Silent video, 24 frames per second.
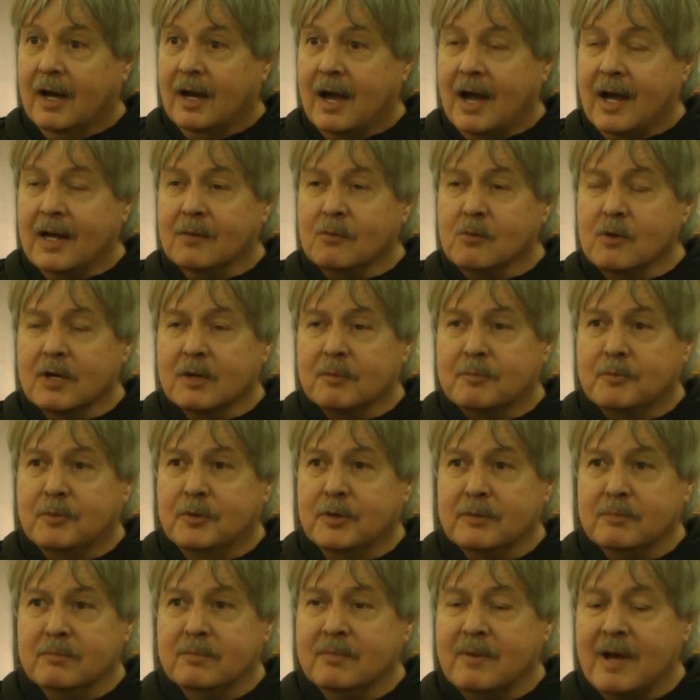I don't want to
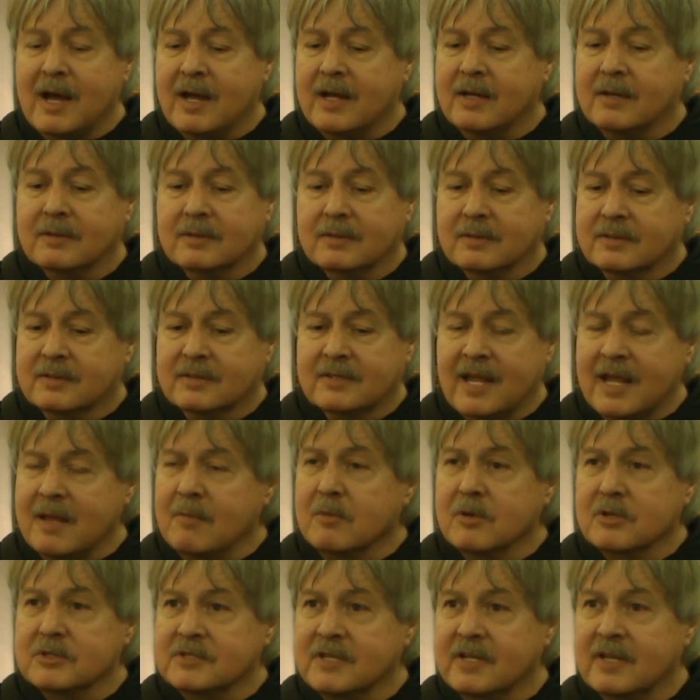put my
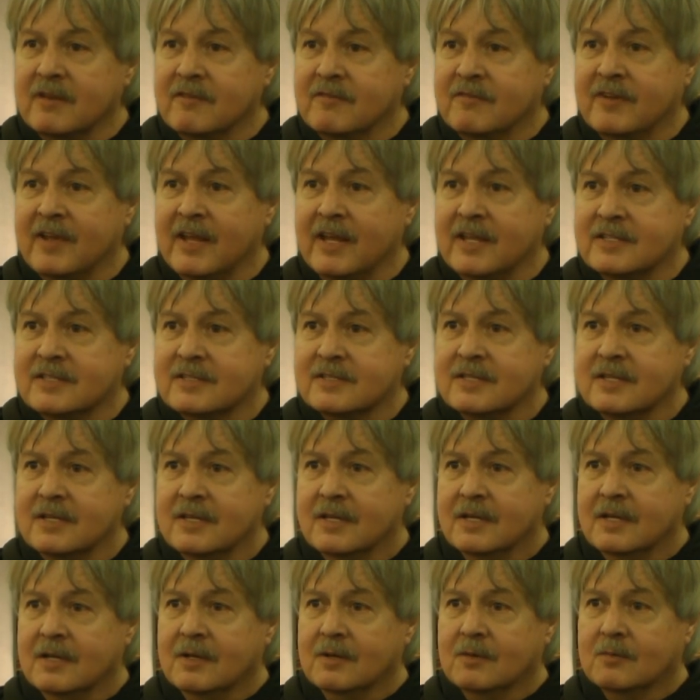tables in events
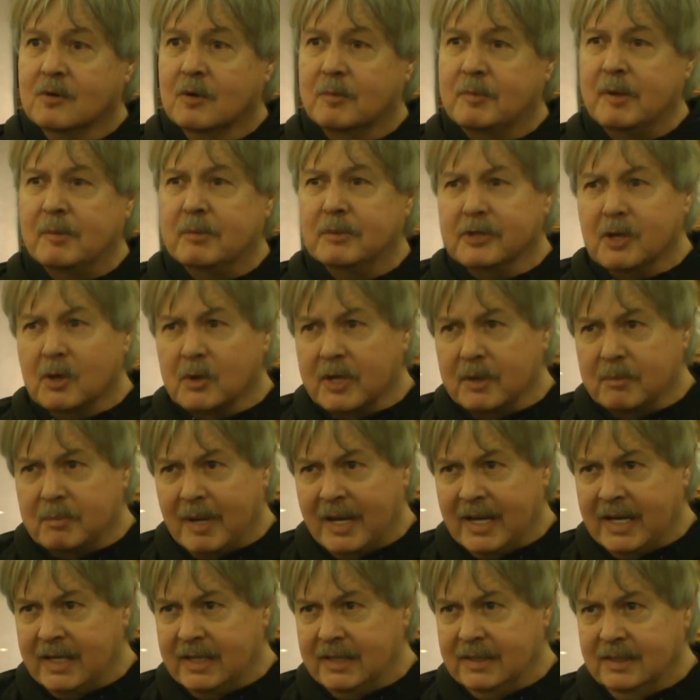where people don't get
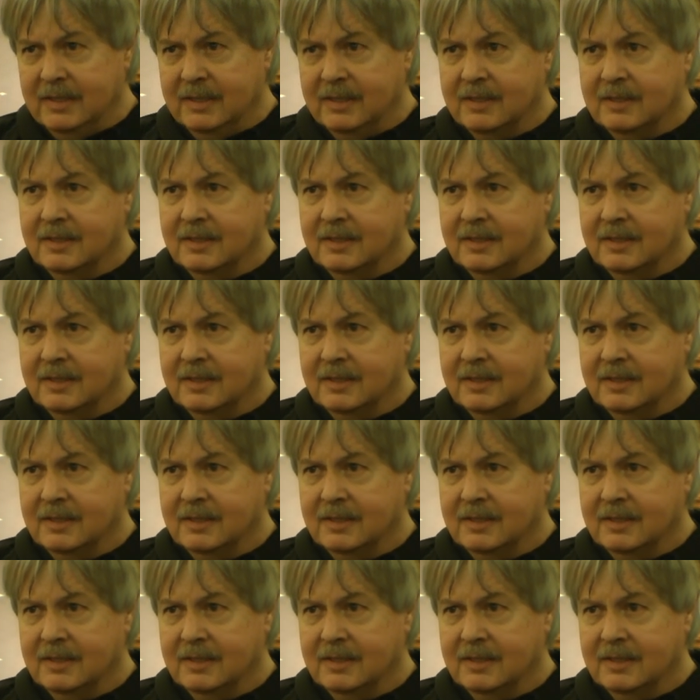paid.